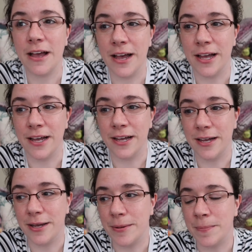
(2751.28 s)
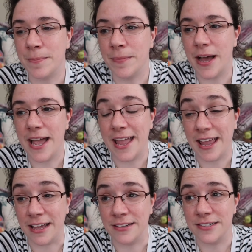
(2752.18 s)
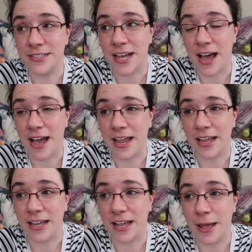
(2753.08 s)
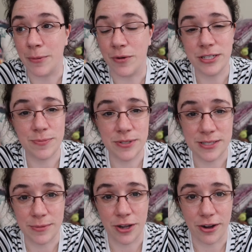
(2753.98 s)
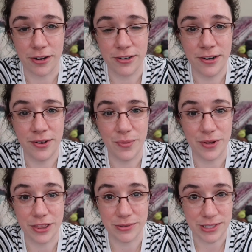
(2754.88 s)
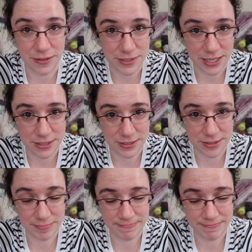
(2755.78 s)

And I am going to put some yarn with those gift sets.